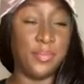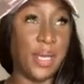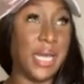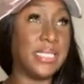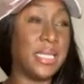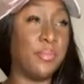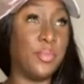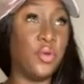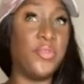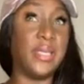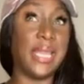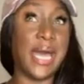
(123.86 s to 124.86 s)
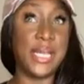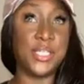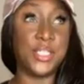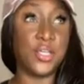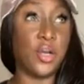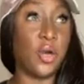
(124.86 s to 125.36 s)
did a movie last
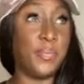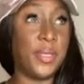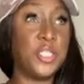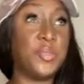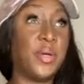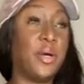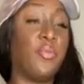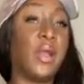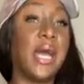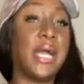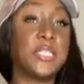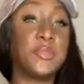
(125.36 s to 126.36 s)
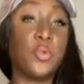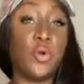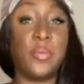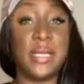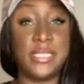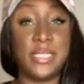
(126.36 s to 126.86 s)
year called Beach Bum where I explore
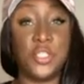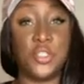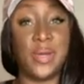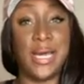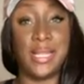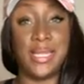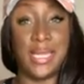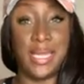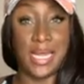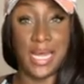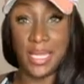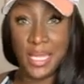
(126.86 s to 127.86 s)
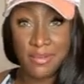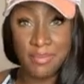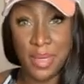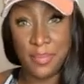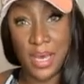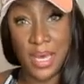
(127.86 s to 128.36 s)
my sensuality and I love my
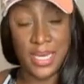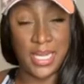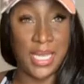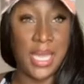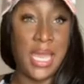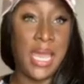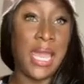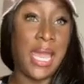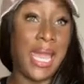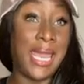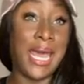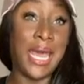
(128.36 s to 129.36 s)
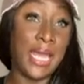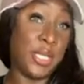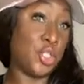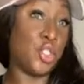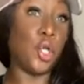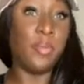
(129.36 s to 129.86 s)
body and I
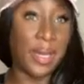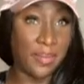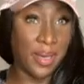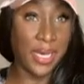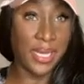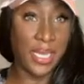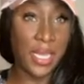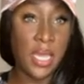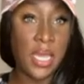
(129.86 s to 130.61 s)
show my body,